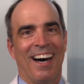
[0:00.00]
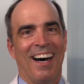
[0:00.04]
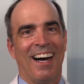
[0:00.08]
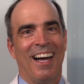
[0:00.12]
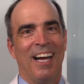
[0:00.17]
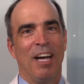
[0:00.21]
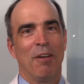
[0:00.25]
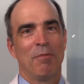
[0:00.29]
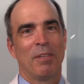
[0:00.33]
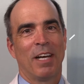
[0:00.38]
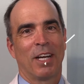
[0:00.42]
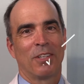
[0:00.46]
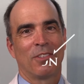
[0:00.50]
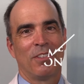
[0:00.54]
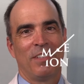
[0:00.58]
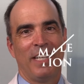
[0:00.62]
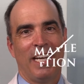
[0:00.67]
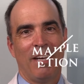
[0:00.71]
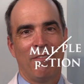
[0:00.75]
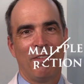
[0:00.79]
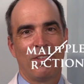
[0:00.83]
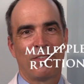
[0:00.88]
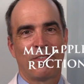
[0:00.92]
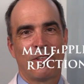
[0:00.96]
Hi, I'm
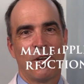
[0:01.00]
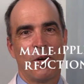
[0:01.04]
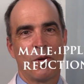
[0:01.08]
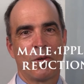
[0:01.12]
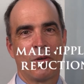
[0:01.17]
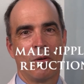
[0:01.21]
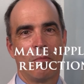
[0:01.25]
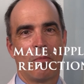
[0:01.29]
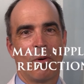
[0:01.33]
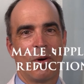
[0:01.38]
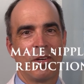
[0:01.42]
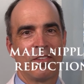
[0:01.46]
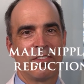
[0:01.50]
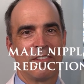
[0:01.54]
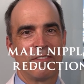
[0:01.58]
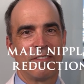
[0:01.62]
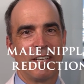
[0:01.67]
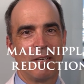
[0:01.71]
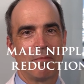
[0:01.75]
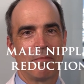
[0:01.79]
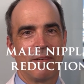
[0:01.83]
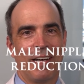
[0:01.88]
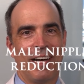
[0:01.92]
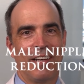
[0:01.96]
Dr. David Stoker,
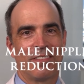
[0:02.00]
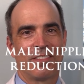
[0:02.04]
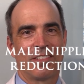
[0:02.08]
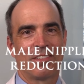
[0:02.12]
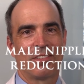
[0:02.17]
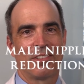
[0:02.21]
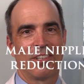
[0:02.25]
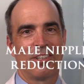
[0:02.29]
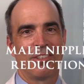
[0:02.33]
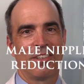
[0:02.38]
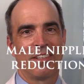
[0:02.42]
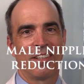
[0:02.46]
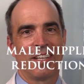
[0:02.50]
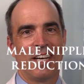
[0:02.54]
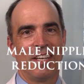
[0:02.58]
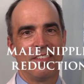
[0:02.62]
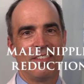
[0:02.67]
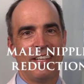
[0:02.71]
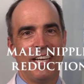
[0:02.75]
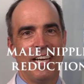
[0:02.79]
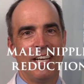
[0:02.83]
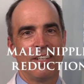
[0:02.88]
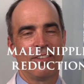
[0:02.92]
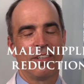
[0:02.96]
board-certified plastic surgeon in
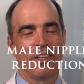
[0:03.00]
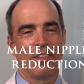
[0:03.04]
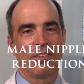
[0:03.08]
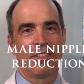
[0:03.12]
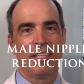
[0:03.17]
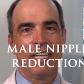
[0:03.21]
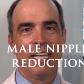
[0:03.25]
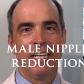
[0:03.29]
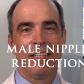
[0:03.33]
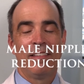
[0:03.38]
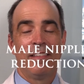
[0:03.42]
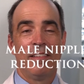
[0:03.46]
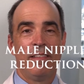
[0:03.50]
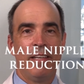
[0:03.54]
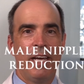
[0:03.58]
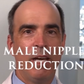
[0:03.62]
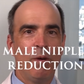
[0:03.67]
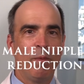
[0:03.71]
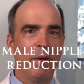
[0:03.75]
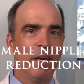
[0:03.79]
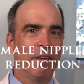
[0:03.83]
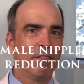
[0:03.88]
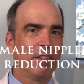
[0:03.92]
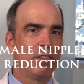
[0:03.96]
Los Angeles.
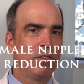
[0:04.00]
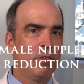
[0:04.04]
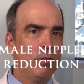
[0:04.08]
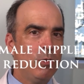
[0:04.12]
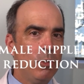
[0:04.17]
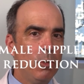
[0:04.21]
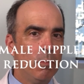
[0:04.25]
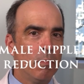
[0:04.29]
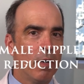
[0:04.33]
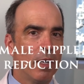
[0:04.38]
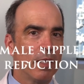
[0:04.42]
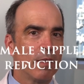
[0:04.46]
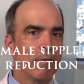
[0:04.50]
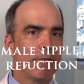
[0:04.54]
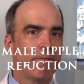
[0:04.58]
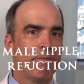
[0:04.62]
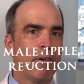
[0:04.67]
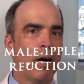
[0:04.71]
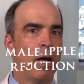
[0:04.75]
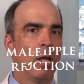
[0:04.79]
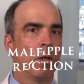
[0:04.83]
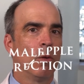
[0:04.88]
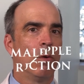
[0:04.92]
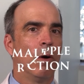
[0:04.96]
Today we have a 2-month
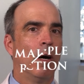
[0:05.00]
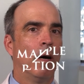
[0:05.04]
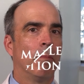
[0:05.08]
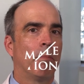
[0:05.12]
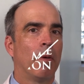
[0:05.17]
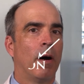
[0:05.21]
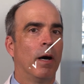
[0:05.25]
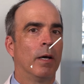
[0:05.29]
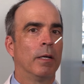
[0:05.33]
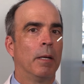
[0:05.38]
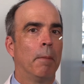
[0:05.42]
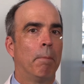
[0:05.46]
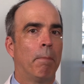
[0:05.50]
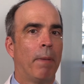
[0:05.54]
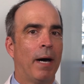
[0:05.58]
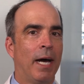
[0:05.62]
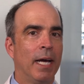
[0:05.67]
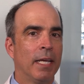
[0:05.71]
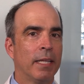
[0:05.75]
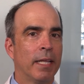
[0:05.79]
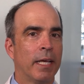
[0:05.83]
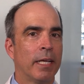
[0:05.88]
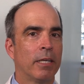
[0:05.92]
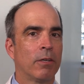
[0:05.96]
follow-up on a
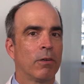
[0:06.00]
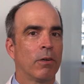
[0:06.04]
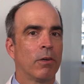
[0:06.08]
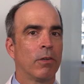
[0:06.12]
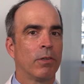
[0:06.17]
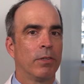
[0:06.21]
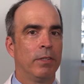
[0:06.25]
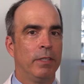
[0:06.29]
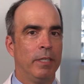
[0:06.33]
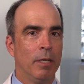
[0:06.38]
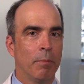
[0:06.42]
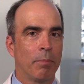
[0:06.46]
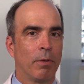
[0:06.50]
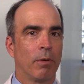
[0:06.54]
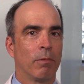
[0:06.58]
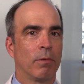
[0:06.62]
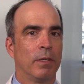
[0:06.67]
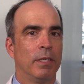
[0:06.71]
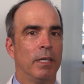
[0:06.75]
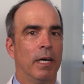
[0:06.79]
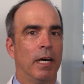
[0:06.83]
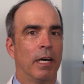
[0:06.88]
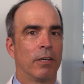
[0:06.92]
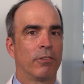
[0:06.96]
bilateral
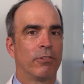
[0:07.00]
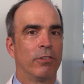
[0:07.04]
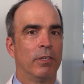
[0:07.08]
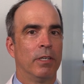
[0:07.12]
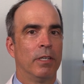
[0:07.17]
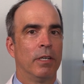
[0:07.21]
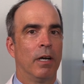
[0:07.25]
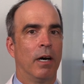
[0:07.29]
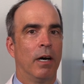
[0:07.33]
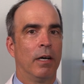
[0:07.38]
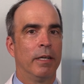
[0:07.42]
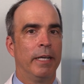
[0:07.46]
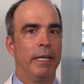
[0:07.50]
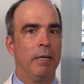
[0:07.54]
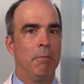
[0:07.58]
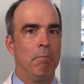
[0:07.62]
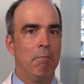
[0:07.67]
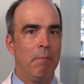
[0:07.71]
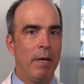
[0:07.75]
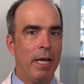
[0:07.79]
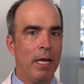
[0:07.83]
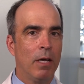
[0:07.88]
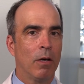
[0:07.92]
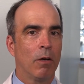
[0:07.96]
nipple reduction on
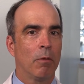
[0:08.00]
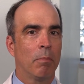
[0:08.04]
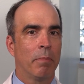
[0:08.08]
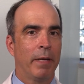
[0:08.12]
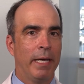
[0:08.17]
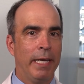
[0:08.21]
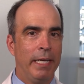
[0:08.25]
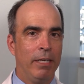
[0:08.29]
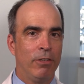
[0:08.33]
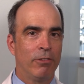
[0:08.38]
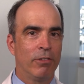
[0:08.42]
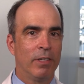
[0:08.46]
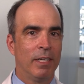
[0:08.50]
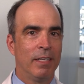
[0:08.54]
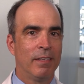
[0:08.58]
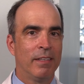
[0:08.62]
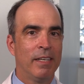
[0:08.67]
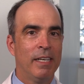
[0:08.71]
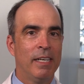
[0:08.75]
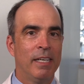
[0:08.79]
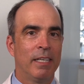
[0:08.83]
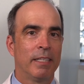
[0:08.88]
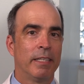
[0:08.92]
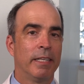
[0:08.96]
a male
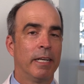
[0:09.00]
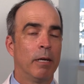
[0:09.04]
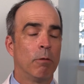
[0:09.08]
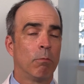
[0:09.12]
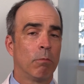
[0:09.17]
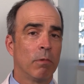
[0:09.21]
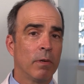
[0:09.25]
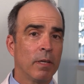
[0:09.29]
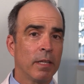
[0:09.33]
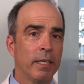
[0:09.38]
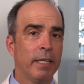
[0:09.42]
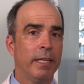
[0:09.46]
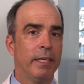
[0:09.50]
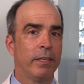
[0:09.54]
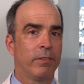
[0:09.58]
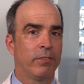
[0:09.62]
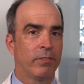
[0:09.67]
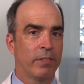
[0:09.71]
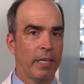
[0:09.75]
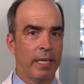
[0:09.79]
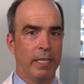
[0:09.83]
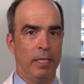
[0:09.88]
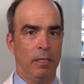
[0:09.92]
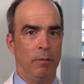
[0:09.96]
patient that I'm really
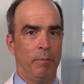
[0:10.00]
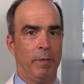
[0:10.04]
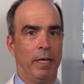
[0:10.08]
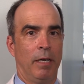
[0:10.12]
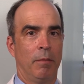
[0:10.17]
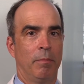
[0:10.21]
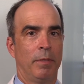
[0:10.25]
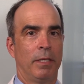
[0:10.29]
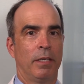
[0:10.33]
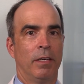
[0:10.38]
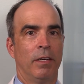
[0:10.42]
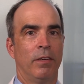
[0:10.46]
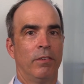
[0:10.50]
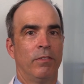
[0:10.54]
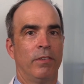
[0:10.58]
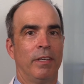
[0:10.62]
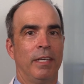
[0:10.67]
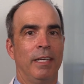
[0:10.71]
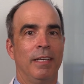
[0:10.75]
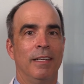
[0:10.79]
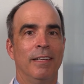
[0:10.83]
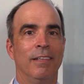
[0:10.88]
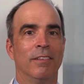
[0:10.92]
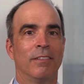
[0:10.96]
excited about
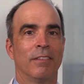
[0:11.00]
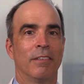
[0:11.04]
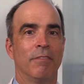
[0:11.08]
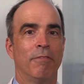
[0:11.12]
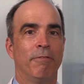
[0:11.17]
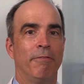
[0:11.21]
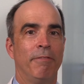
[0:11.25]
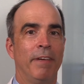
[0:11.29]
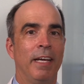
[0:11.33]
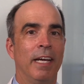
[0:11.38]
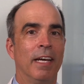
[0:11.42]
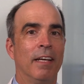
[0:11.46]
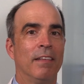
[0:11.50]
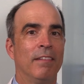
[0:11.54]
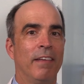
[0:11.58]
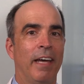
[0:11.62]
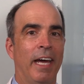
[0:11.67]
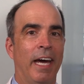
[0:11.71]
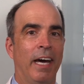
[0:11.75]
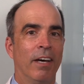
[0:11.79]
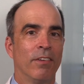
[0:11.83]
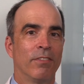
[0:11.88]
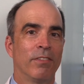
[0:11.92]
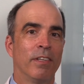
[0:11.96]
because it is a
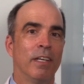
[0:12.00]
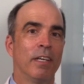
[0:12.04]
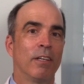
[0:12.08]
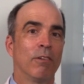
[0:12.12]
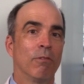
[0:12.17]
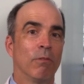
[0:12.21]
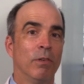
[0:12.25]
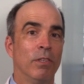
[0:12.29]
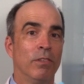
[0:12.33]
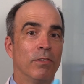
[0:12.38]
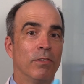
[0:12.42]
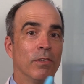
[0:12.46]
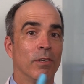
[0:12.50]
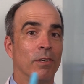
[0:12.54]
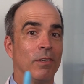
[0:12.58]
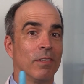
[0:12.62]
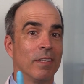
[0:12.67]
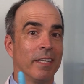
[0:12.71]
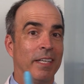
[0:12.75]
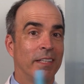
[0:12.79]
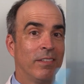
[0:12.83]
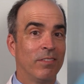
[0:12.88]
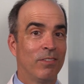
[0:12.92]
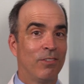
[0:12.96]
fantastic
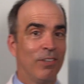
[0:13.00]
result. Let's